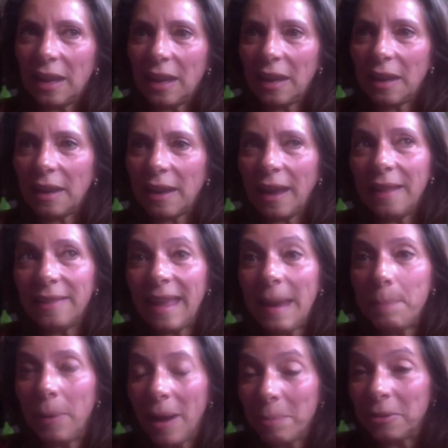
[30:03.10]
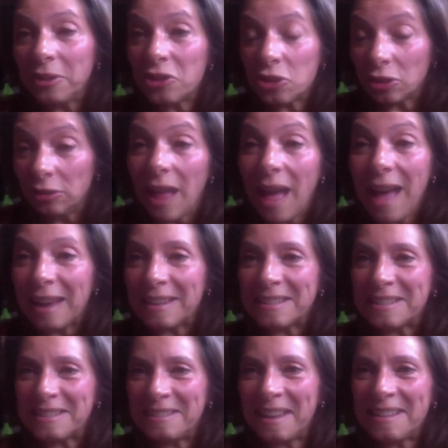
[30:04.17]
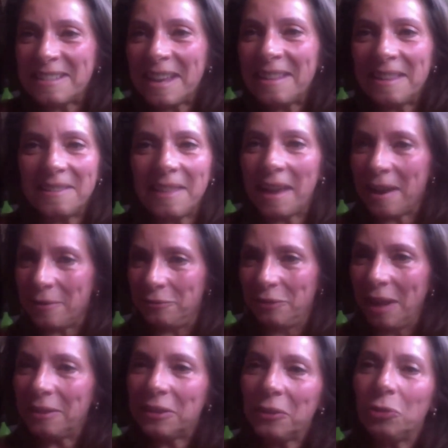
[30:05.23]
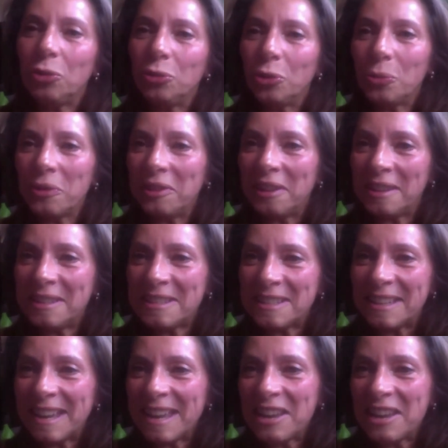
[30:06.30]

And they published lies. They said that they have nothing to do with this.